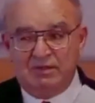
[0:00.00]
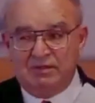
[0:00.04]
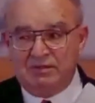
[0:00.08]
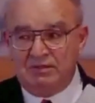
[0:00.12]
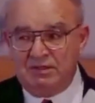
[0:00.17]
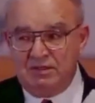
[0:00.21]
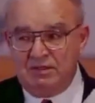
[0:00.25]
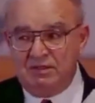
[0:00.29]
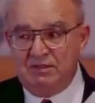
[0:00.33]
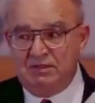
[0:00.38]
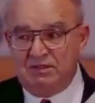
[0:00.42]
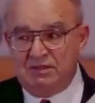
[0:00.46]
Well,
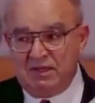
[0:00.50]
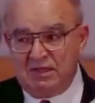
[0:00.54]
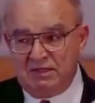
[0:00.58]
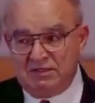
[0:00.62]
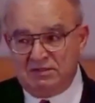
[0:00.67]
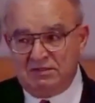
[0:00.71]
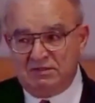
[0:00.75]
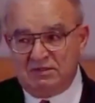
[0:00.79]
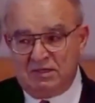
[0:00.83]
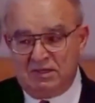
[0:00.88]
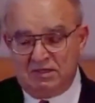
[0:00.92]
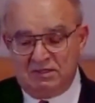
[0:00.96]
read it.
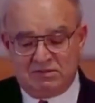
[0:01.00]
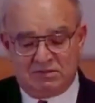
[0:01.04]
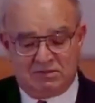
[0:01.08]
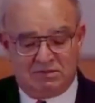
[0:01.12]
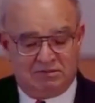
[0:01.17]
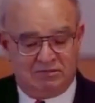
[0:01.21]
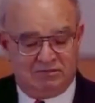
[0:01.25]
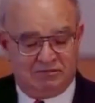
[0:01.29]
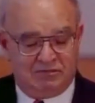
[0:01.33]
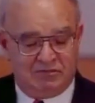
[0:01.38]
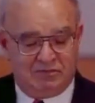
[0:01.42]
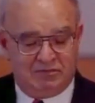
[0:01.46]
That's
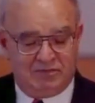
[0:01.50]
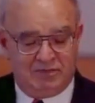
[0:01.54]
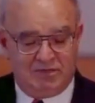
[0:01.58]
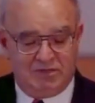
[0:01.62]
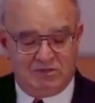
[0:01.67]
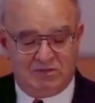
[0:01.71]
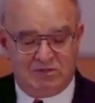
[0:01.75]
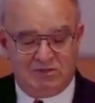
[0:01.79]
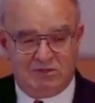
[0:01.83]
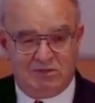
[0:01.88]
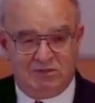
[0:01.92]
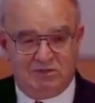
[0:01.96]
the
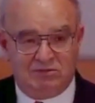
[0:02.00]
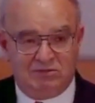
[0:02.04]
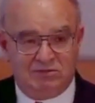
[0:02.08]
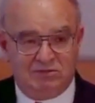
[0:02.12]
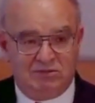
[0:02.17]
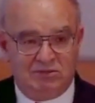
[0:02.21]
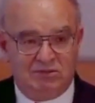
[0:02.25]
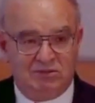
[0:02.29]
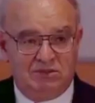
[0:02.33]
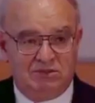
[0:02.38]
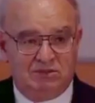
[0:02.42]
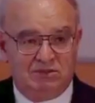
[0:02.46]
information that you
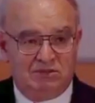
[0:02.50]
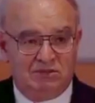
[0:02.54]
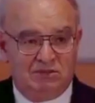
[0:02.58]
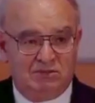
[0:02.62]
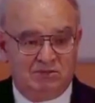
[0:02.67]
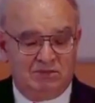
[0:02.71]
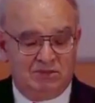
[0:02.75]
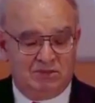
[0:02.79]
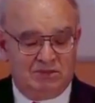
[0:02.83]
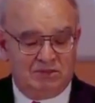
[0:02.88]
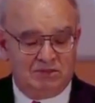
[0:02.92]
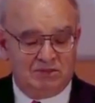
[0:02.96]
need,
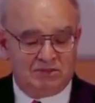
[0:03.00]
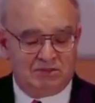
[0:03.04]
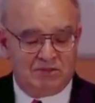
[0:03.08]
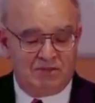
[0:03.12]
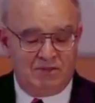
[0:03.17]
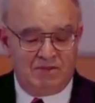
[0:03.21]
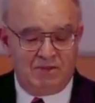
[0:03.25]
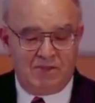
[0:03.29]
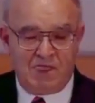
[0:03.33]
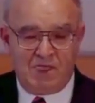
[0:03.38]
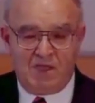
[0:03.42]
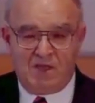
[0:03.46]
because
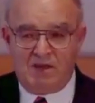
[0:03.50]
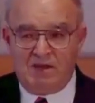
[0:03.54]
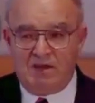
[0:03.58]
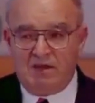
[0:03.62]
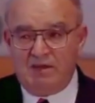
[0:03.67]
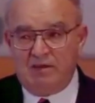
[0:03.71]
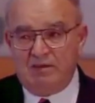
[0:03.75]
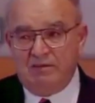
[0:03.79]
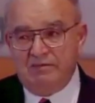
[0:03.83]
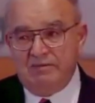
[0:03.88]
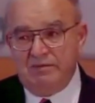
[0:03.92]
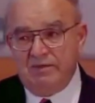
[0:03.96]

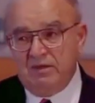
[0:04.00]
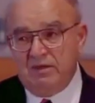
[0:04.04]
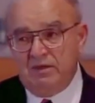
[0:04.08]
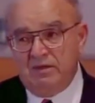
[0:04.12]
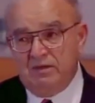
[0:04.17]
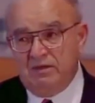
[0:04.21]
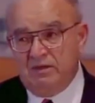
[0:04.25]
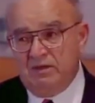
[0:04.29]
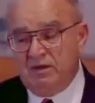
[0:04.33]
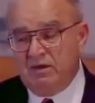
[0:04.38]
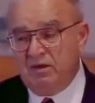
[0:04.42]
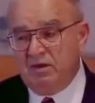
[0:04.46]

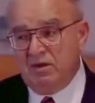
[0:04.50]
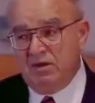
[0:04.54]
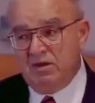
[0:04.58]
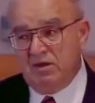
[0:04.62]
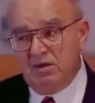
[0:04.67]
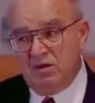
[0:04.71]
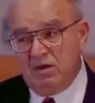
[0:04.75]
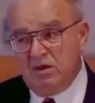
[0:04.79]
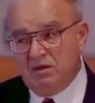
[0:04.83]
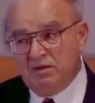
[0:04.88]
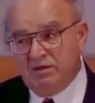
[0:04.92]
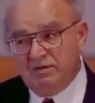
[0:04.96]
there
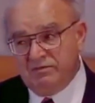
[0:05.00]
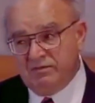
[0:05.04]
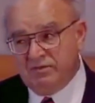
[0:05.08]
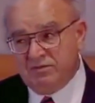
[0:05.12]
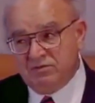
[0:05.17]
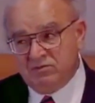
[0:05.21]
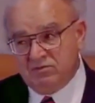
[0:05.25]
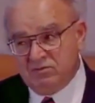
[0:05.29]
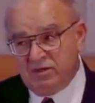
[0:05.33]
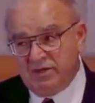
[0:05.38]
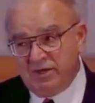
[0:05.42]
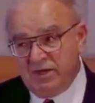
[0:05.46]
are a lot of
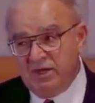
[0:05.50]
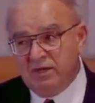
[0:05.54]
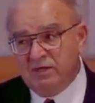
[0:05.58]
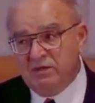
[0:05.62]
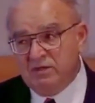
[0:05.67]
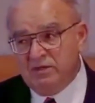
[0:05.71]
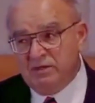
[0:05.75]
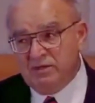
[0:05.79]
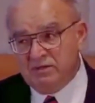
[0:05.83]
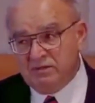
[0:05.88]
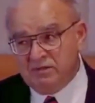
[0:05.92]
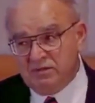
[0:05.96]
us who are
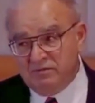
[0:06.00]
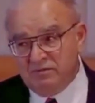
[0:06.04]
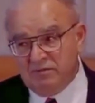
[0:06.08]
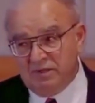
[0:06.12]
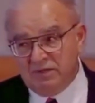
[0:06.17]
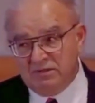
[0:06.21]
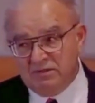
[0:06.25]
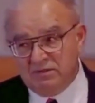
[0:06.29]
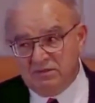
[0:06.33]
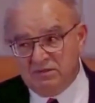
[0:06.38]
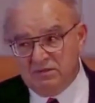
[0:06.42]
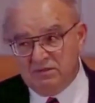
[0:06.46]
ignorant in
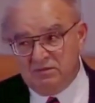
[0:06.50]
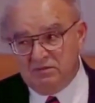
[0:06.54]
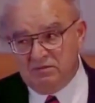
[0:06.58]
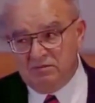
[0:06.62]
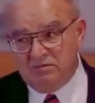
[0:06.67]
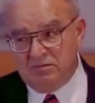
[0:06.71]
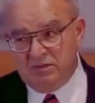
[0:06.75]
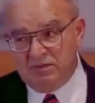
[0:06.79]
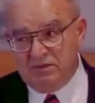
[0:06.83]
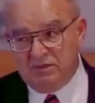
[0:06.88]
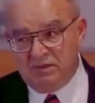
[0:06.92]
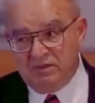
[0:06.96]
medicine,
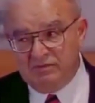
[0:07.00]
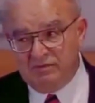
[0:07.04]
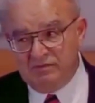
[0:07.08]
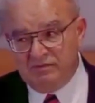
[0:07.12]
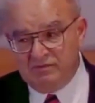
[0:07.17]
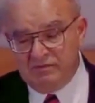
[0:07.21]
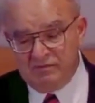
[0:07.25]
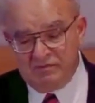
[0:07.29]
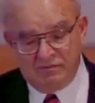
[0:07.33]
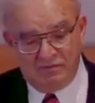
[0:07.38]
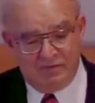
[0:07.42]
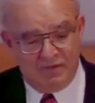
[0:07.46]
but
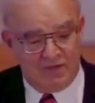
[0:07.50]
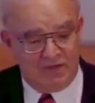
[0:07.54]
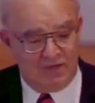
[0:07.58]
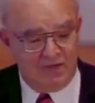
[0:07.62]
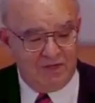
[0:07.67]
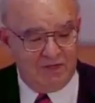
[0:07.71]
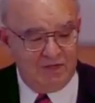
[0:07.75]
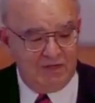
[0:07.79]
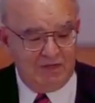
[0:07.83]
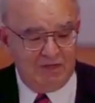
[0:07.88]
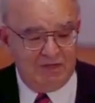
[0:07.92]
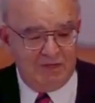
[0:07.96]

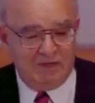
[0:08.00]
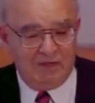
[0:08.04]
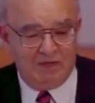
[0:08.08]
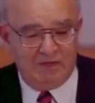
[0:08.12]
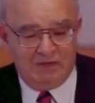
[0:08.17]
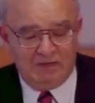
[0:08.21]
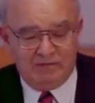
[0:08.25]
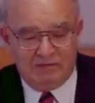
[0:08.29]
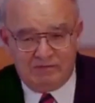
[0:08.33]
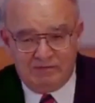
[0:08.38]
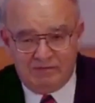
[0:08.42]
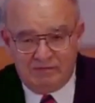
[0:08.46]
very,
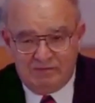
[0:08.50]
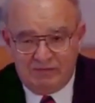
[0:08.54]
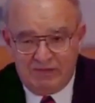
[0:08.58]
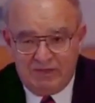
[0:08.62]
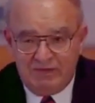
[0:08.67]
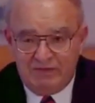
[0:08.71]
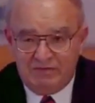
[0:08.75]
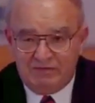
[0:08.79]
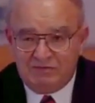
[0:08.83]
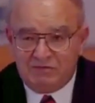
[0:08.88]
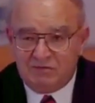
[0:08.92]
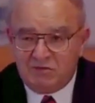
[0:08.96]

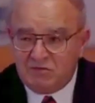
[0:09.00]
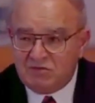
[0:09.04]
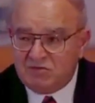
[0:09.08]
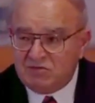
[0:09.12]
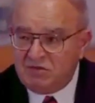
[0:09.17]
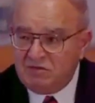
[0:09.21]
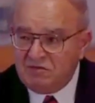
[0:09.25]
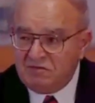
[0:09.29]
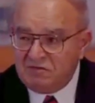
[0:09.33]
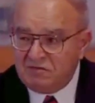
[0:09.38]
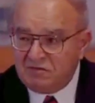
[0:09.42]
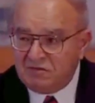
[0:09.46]
very
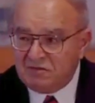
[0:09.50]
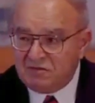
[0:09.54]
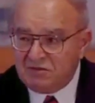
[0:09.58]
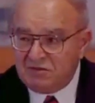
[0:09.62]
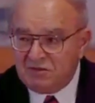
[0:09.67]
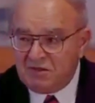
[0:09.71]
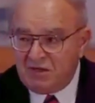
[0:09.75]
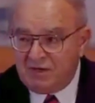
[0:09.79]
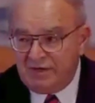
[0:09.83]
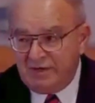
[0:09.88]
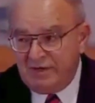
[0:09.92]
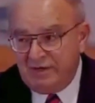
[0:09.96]
vociferous
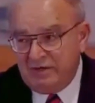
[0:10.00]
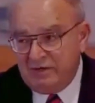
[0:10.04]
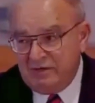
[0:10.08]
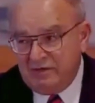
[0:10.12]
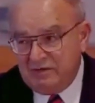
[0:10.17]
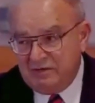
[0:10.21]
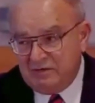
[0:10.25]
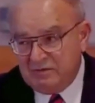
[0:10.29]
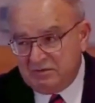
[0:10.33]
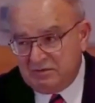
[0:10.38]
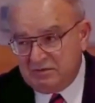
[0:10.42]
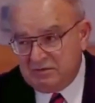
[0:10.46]
in our
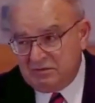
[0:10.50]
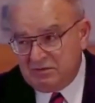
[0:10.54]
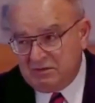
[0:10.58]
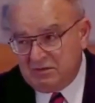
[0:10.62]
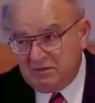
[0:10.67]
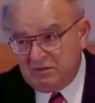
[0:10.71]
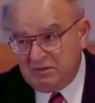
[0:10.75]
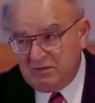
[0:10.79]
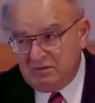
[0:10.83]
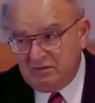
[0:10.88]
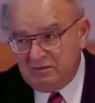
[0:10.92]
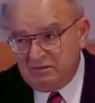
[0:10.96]
ignorance.